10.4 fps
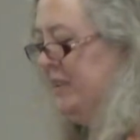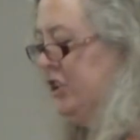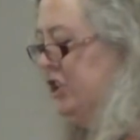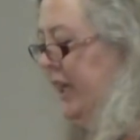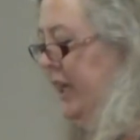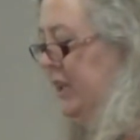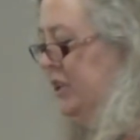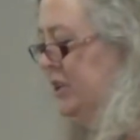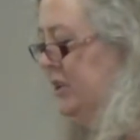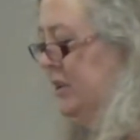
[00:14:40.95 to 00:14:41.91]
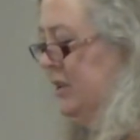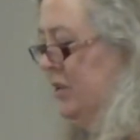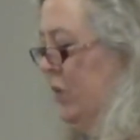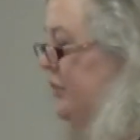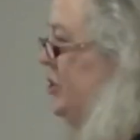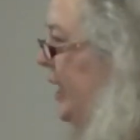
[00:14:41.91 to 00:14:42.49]
them
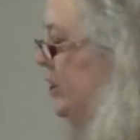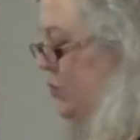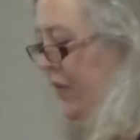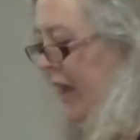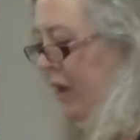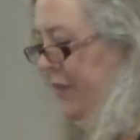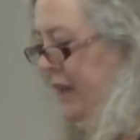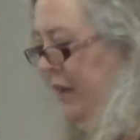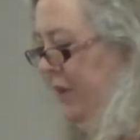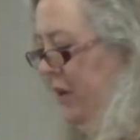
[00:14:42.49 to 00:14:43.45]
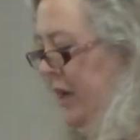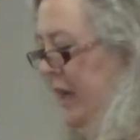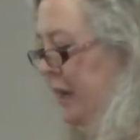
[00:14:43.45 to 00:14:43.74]
would have changed without the other.